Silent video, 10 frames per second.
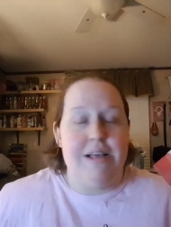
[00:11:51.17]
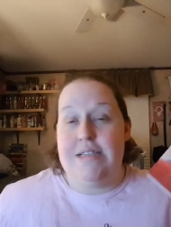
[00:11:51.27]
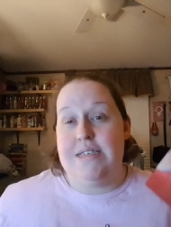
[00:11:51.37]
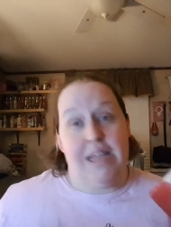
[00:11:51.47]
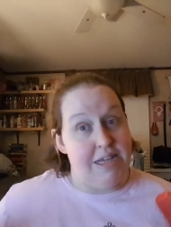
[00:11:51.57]

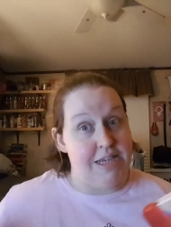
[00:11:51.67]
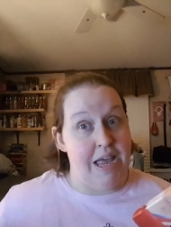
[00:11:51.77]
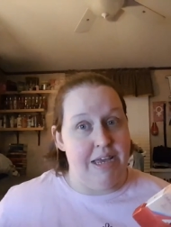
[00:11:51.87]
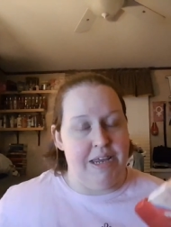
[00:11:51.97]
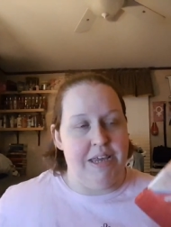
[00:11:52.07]
it's like
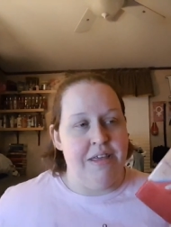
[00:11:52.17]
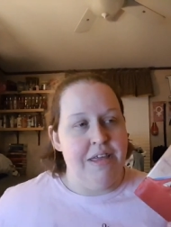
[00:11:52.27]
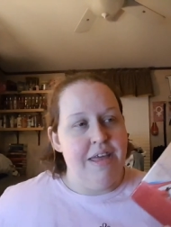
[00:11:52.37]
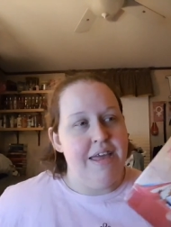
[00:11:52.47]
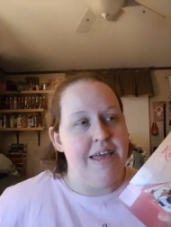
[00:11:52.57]
tiny
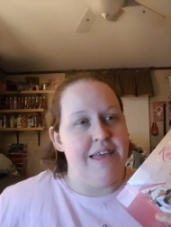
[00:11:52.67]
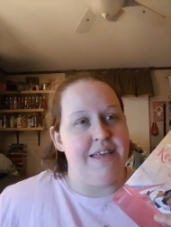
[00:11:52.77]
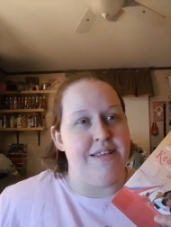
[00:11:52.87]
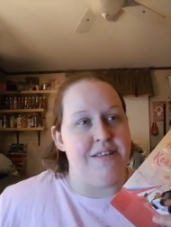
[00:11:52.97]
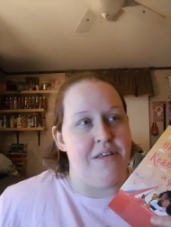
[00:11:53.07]

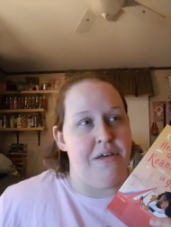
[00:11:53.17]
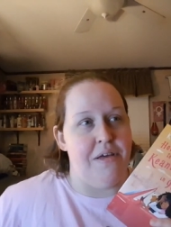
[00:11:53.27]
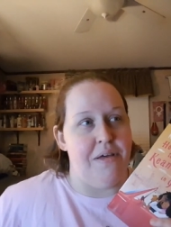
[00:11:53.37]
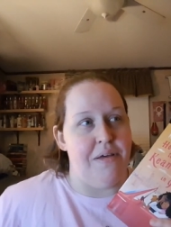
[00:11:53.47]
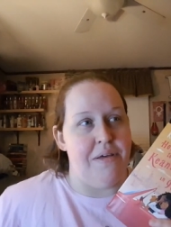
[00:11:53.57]
and
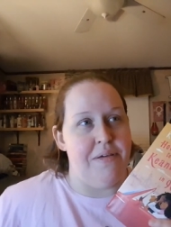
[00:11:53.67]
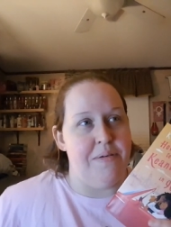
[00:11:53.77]
uh